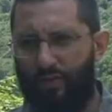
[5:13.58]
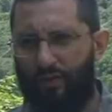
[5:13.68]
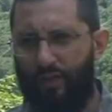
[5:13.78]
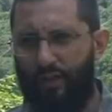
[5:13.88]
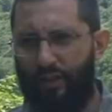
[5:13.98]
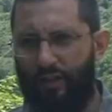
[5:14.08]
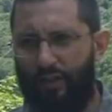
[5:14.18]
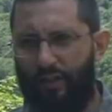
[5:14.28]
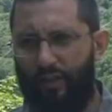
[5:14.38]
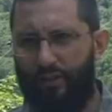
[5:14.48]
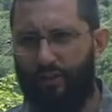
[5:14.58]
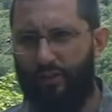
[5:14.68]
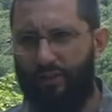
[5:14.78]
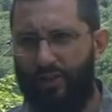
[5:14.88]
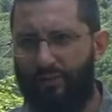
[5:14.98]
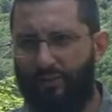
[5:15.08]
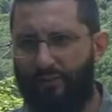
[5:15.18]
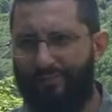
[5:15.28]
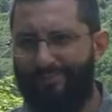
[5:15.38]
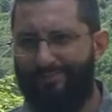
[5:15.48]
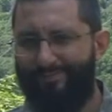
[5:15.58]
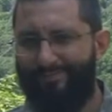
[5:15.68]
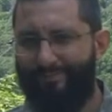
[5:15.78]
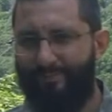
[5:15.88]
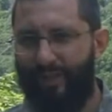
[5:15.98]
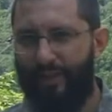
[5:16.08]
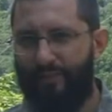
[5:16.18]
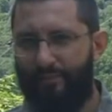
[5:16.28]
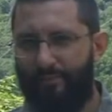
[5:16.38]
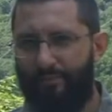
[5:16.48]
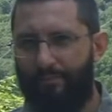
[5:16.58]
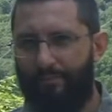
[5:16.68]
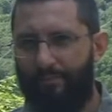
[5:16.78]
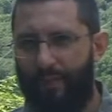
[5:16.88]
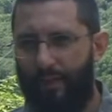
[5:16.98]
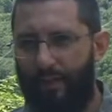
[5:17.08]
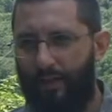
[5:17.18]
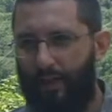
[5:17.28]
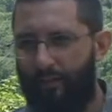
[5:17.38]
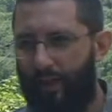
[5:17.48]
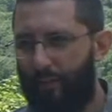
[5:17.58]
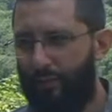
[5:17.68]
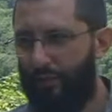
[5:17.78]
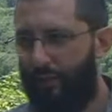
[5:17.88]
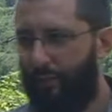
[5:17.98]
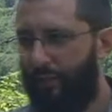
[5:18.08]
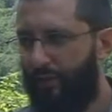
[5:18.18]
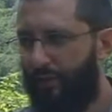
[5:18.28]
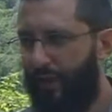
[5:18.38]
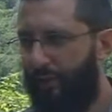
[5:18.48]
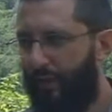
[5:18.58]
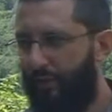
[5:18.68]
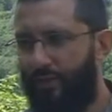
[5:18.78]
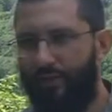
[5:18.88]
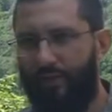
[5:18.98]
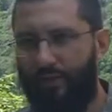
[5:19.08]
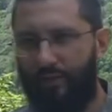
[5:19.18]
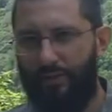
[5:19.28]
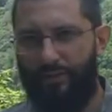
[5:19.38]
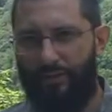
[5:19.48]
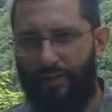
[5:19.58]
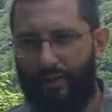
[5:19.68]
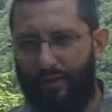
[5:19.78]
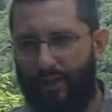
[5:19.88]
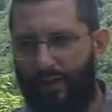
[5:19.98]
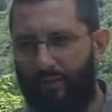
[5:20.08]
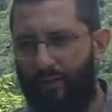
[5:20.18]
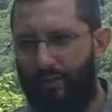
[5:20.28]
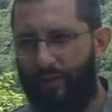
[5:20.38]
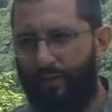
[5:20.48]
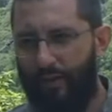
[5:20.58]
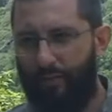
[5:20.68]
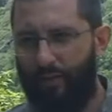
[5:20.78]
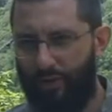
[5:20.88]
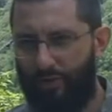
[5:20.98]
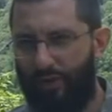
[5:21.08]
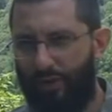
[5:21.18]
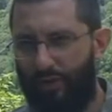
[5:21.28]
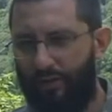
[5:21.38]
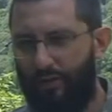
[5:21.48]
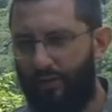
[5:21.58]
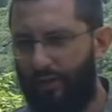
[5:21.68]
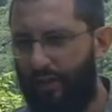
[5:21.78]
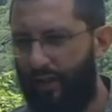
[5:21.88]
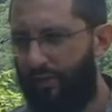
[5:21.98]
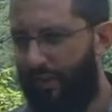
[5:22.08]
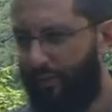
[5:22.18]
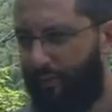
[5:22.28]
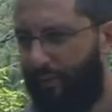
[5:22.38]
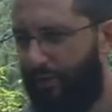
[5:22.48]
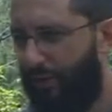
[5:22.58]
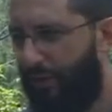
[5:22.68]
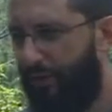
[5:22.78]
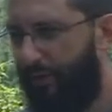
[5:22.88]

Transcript: You say, unless you were doing evil, right? If I was up here trying to make a drug deal or something like that, then I'd want it to be dark. If I was up here trying to